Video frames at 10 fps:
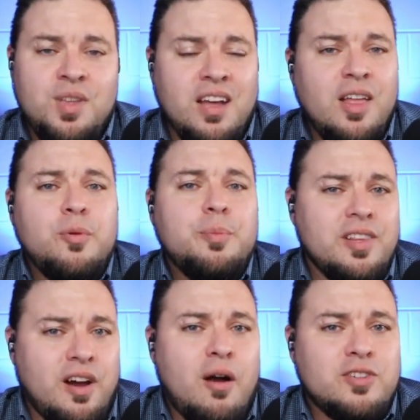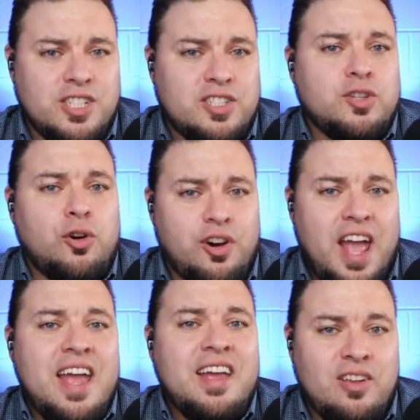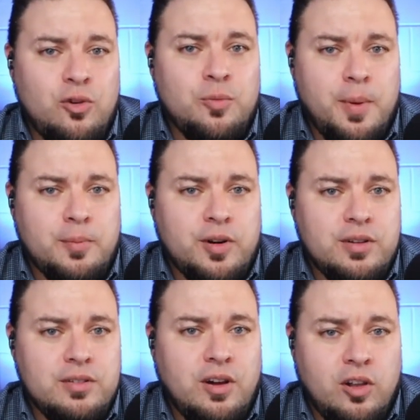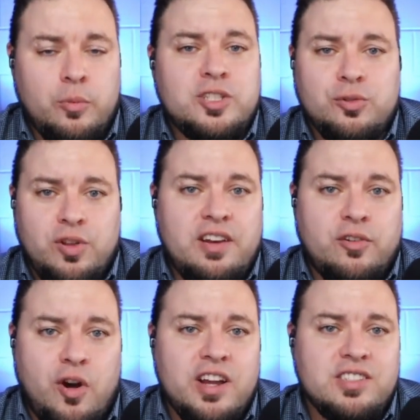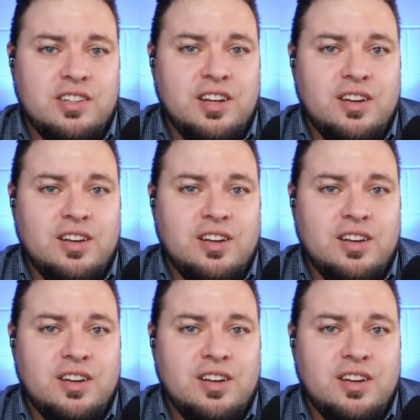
And it would be the conference's third AAU member, along with Tulane and Rice.